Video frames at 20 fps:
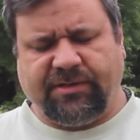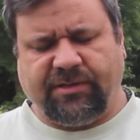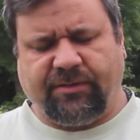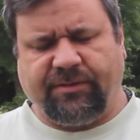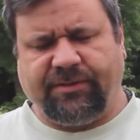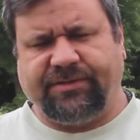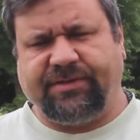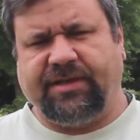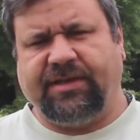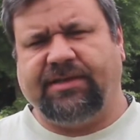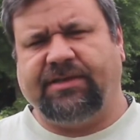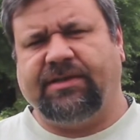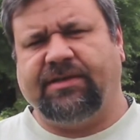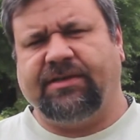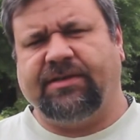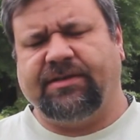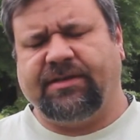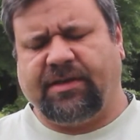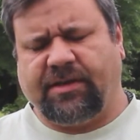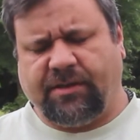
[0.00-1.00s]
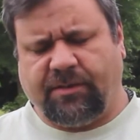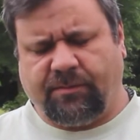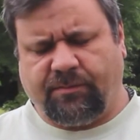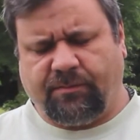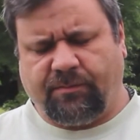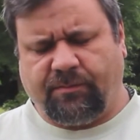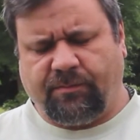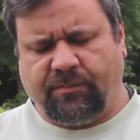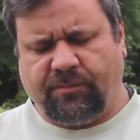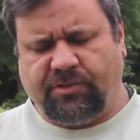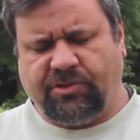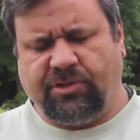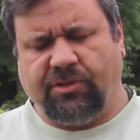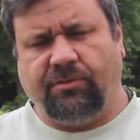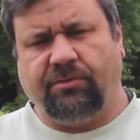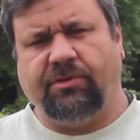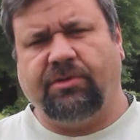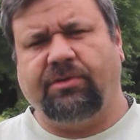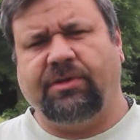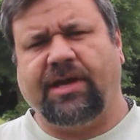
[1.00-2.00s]
So it'll say
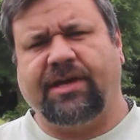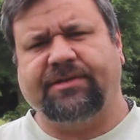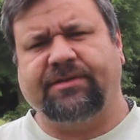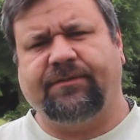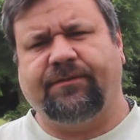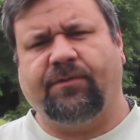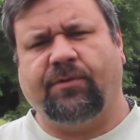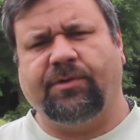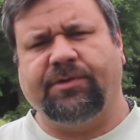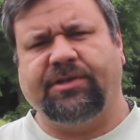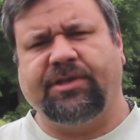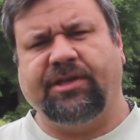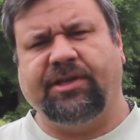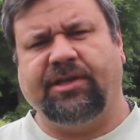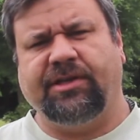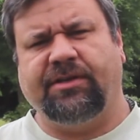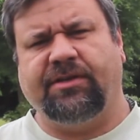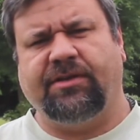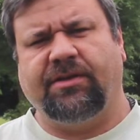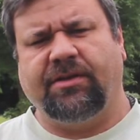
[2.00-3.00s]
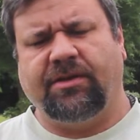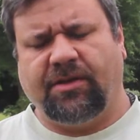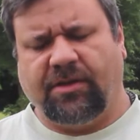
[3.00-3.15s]
June 2014.